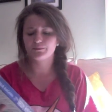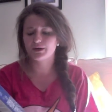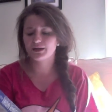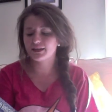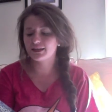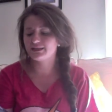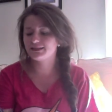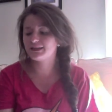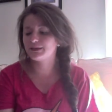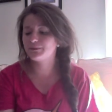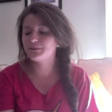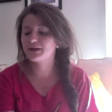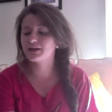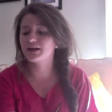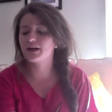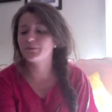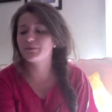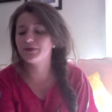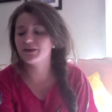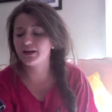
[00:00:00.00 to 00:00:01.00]
But I did pick
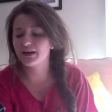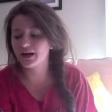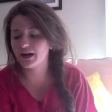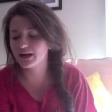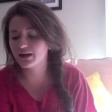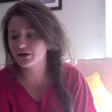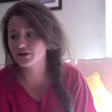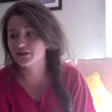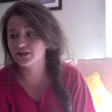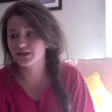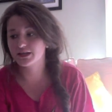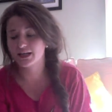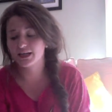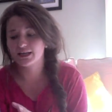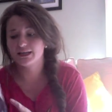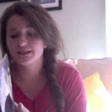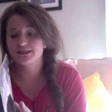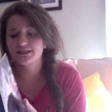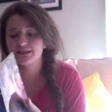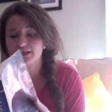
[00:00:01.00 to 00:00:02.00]
up the Iron
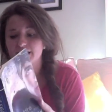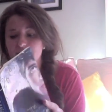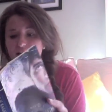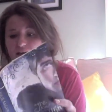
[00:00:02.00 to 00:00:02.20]
Knight,